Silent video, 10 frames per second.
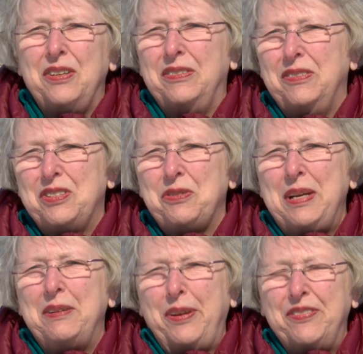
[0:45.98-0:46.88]
the
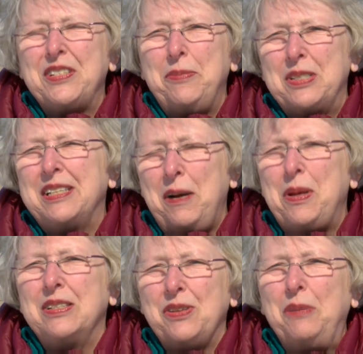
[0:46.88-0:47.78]
street if someone's
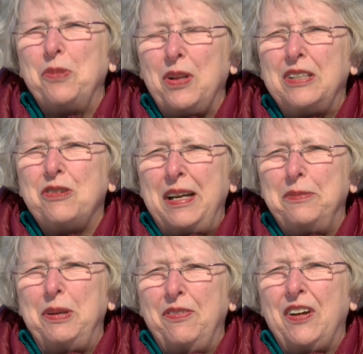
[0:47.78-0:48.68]
coming, so I'm really trying to
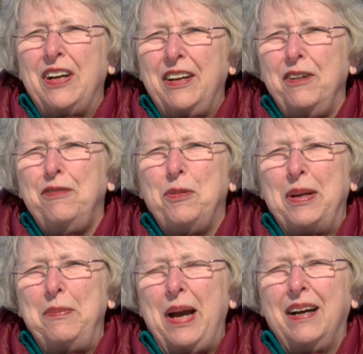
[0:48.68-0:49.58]
be very careful when
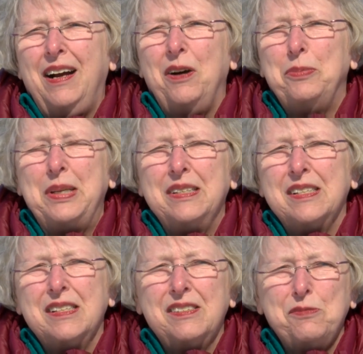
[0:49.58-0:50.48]
I back out because
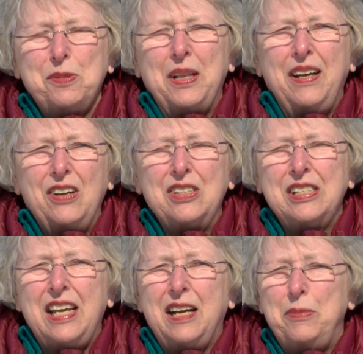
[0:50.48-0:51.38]
it's really hard to
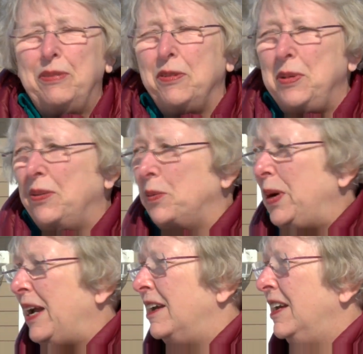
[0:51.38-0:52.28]
see coming from either
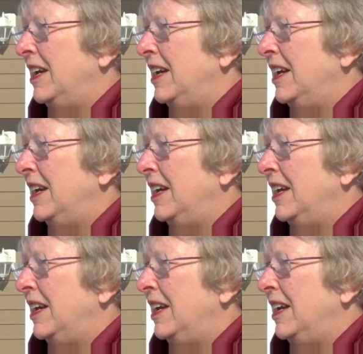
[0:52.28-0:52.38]
way.